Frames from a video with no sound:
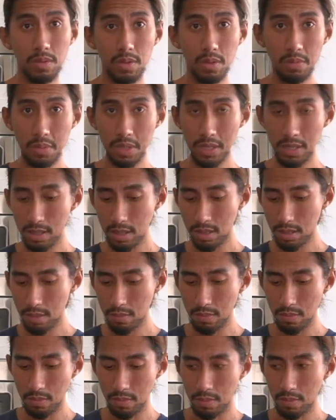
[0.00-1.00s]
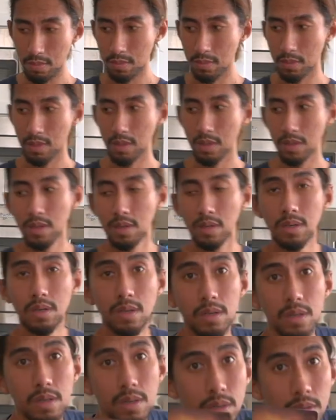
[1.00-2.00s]
You miss them.
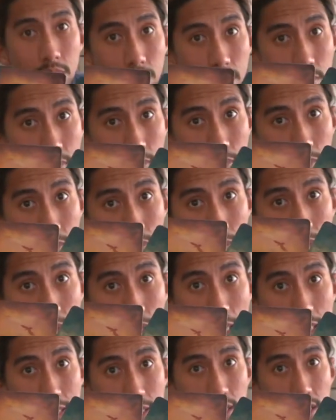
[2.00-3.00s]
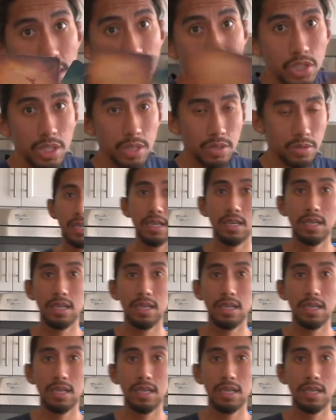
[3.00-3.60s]
Hmm, that's legit.